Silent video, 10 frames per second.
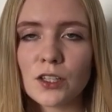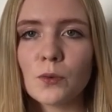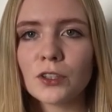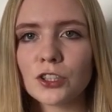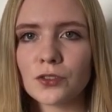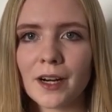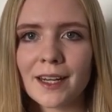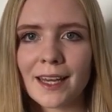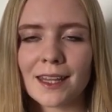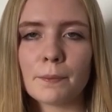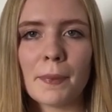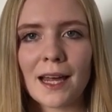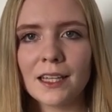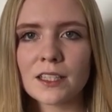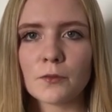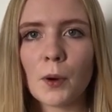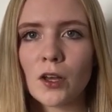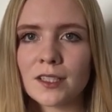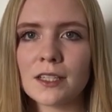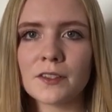You want to try and get the balance of
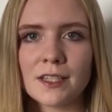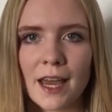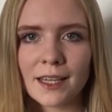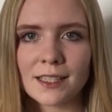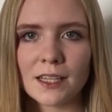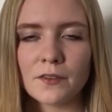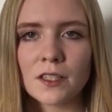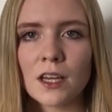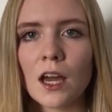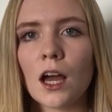positives and negatives